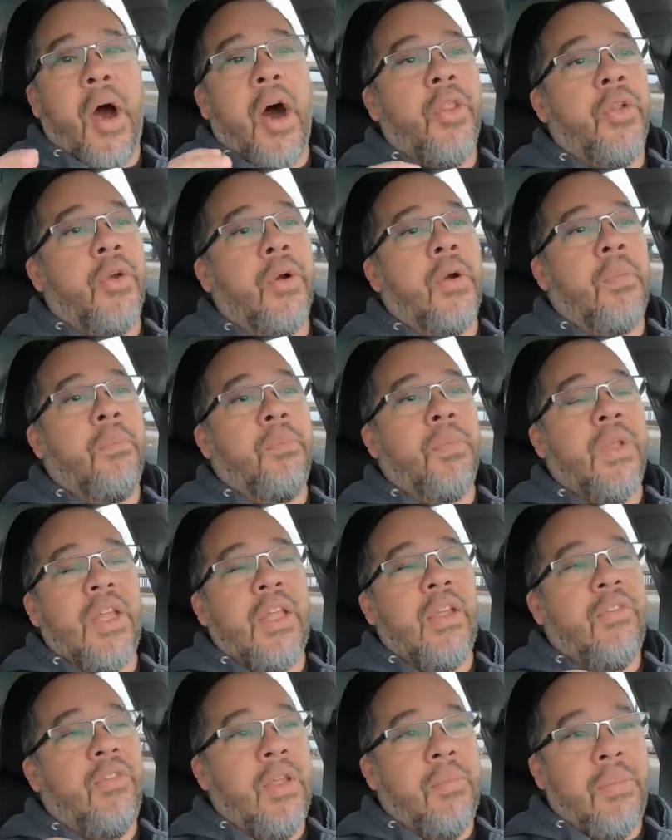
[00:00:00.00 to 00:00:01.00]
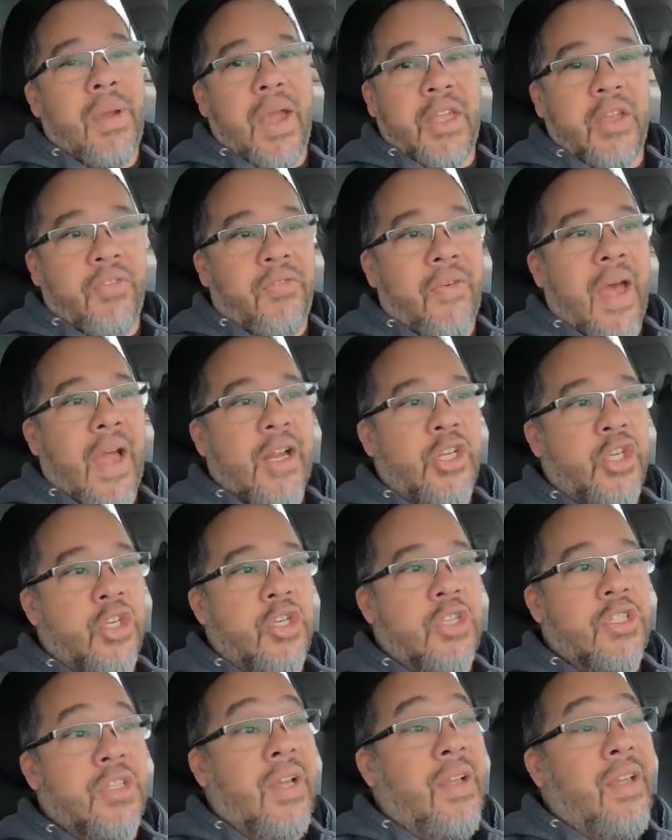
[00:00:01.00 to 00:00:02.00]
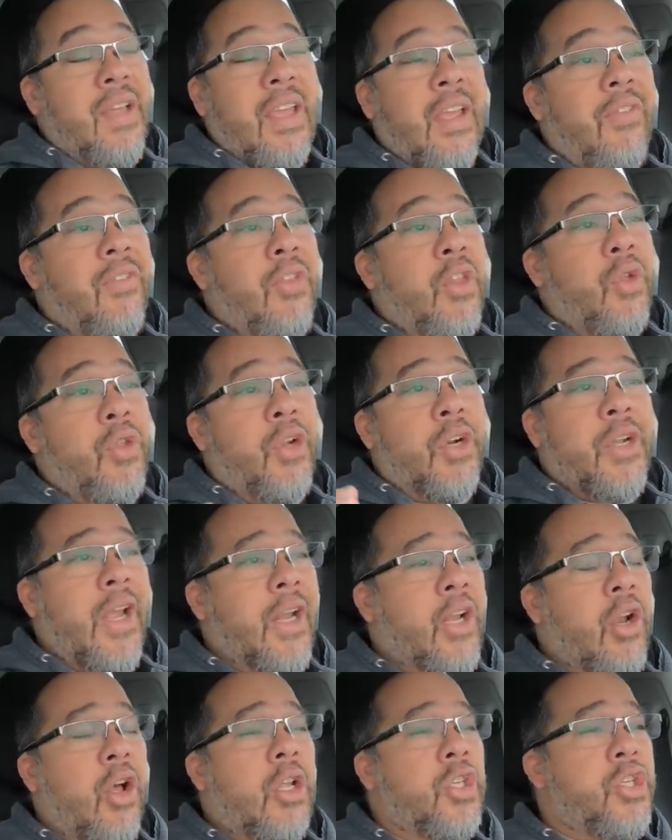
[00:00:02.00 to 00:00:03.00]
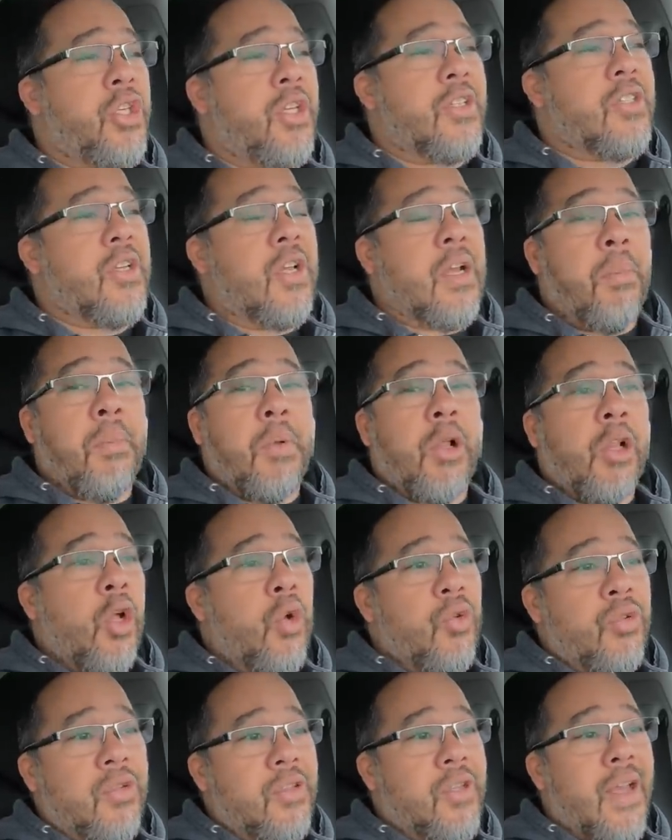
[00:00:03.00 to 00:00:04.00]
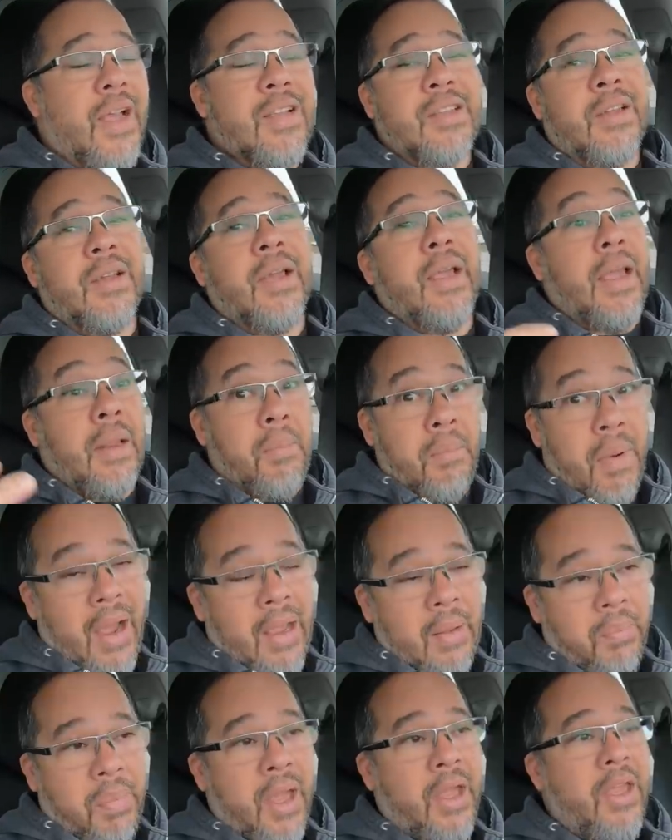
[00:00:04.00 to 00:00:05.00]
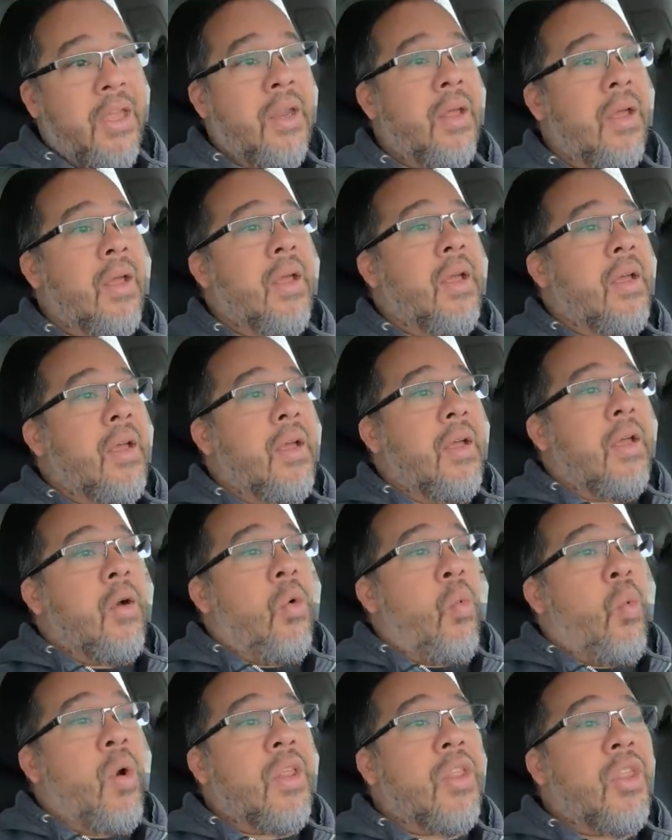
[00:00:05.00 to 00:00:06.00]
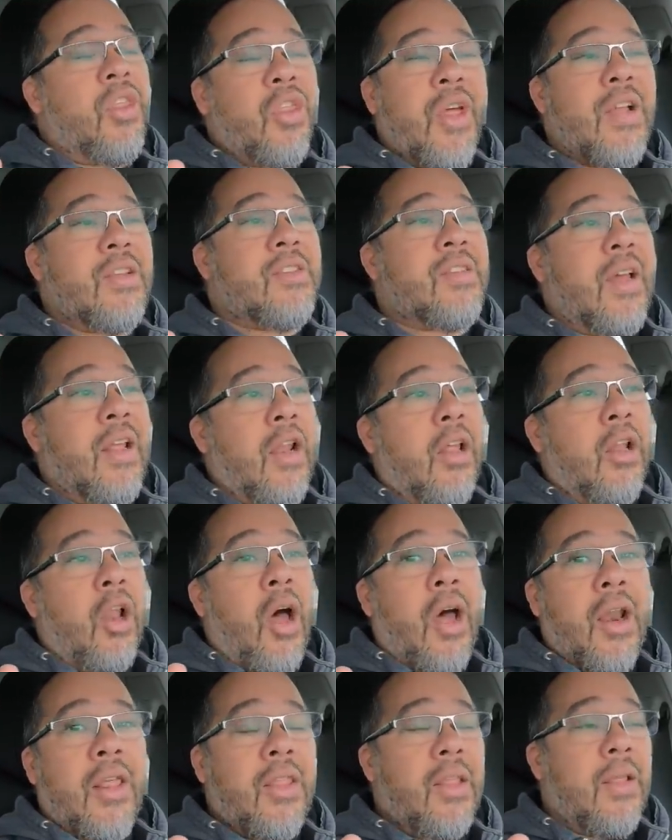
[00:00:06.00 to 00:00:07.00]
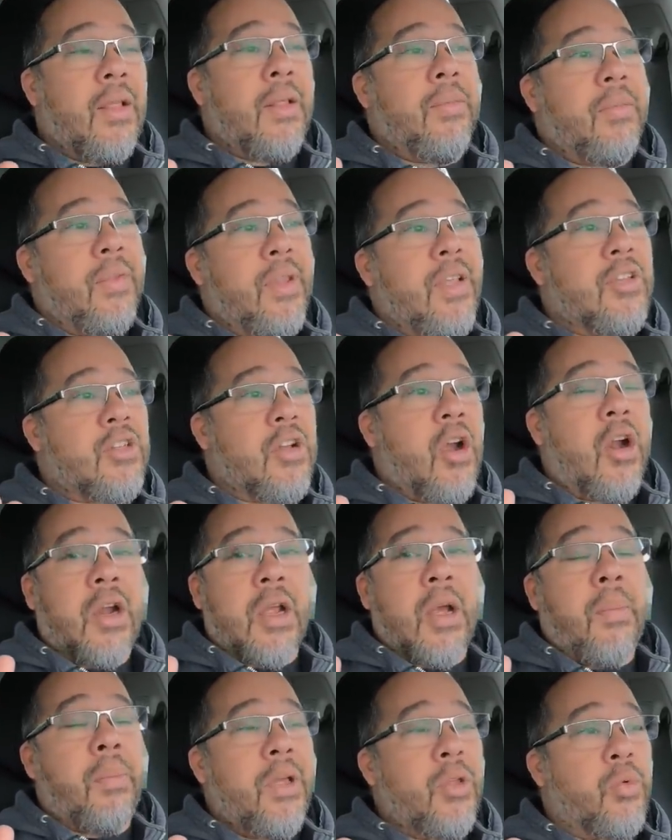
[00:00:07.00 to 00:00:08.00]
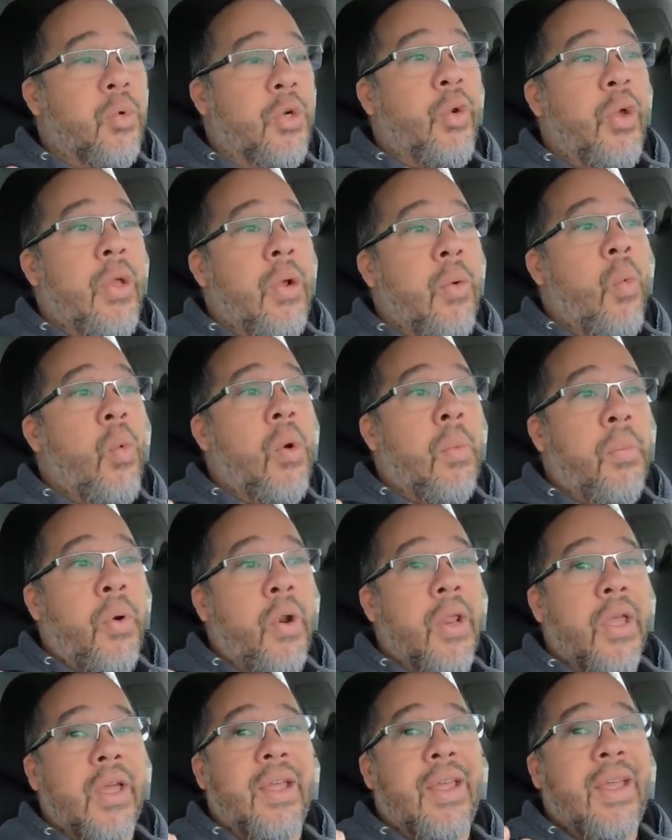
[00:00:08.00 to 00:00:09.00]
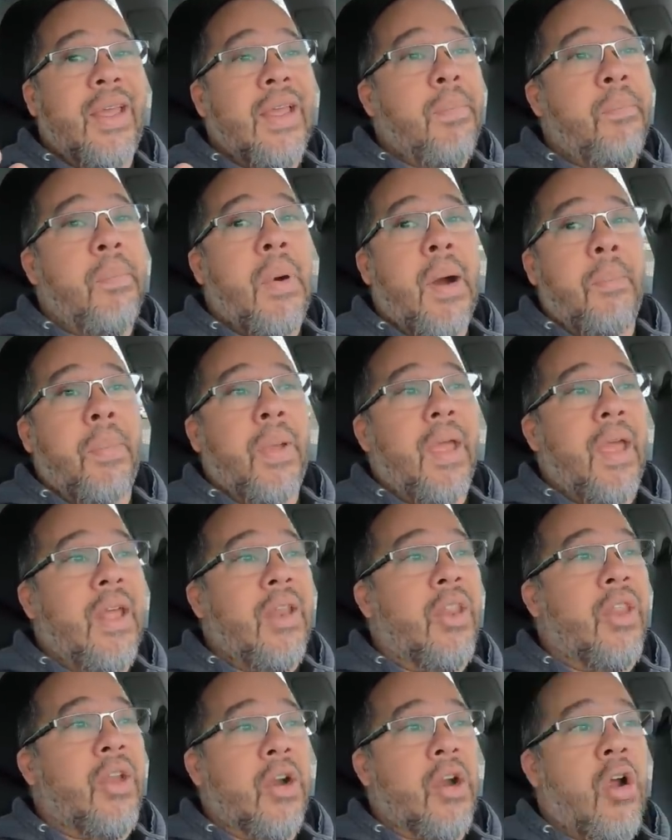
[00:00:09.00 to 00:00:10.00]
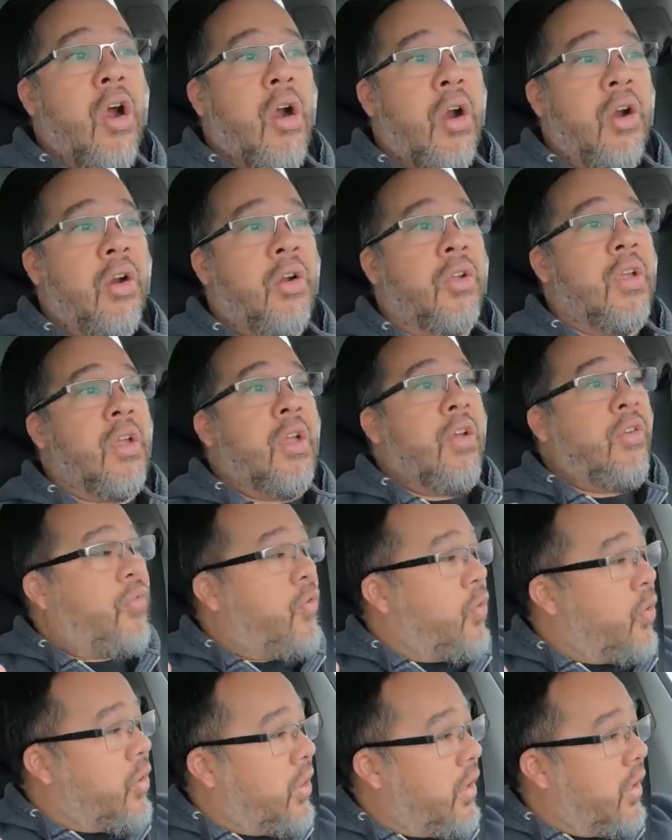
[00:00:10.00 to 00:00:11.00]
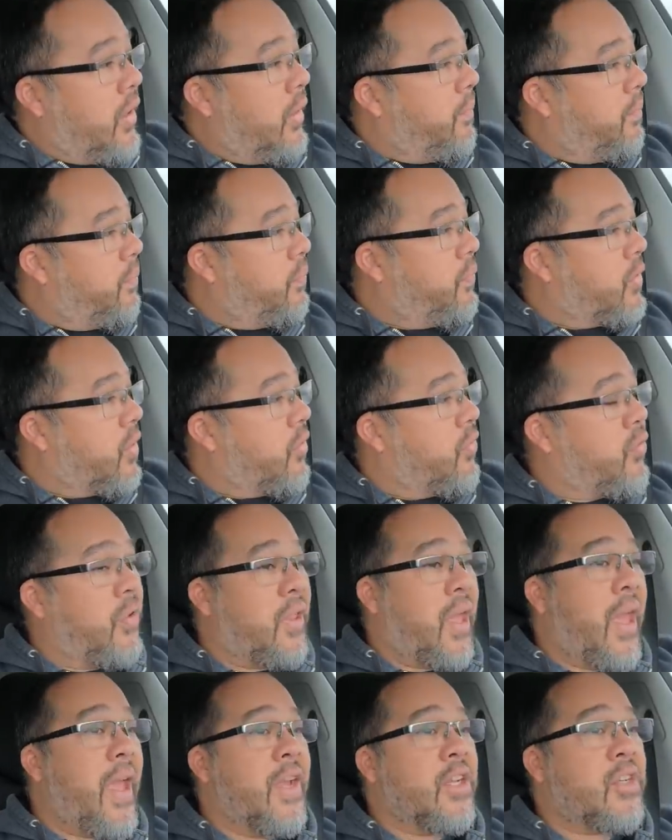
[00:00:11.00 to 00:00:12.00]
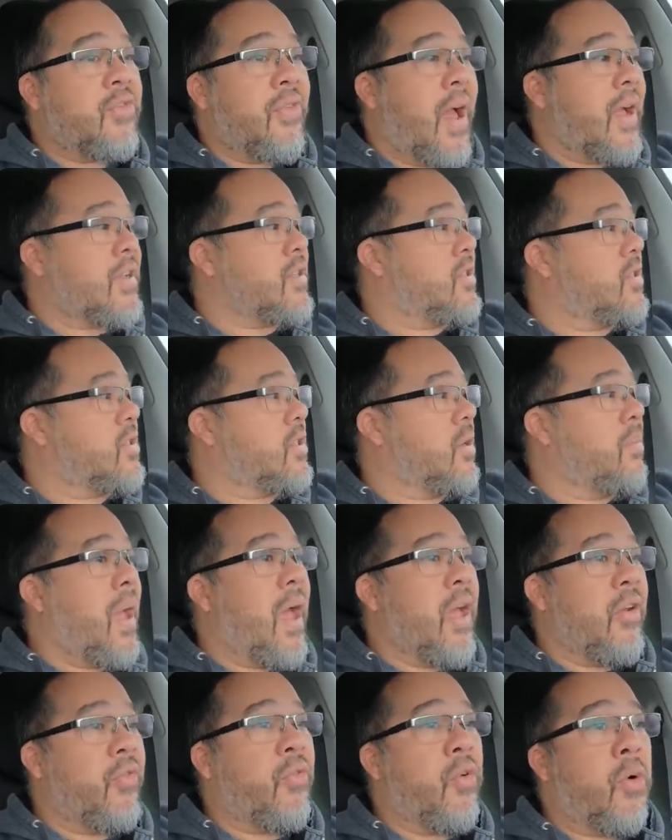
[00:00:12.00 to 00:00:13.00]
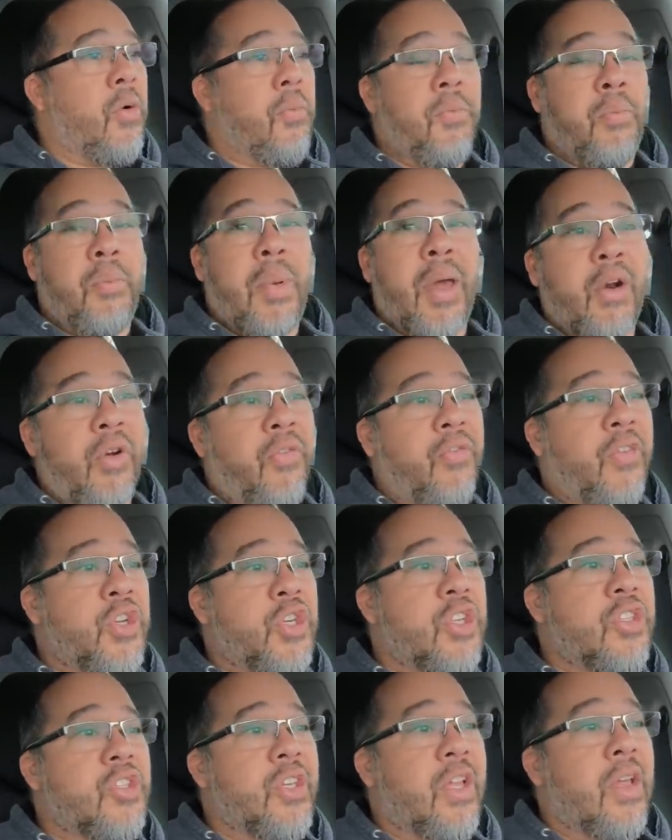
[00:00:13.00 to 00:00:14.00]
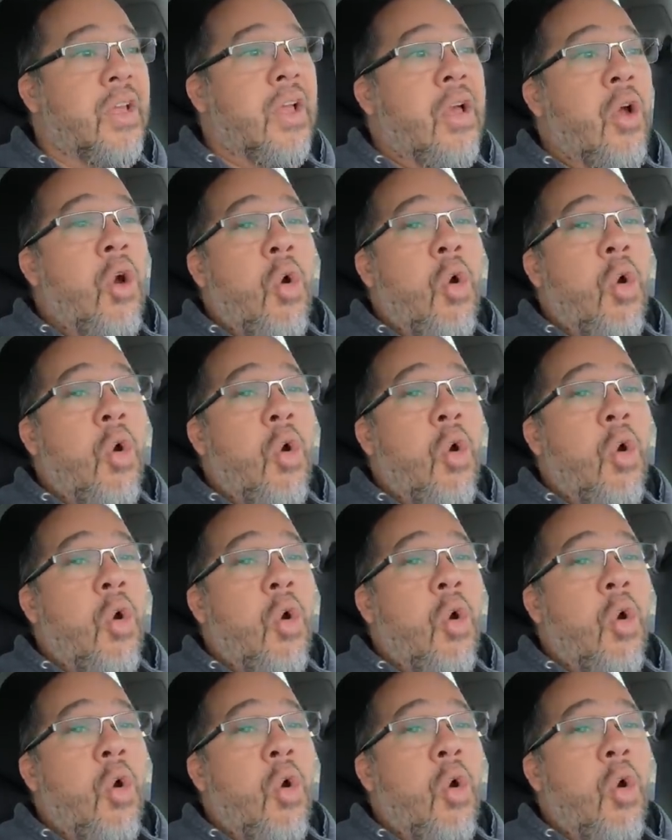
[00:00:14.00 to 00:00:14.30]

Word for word: Other E V manufacturers, even though their technology doesn't come close to Tesla, in my opinion, one of the things that a lot of the, these car companies were doing were putting a heat pump in their car for the, for the H V A C system and for better efficiency.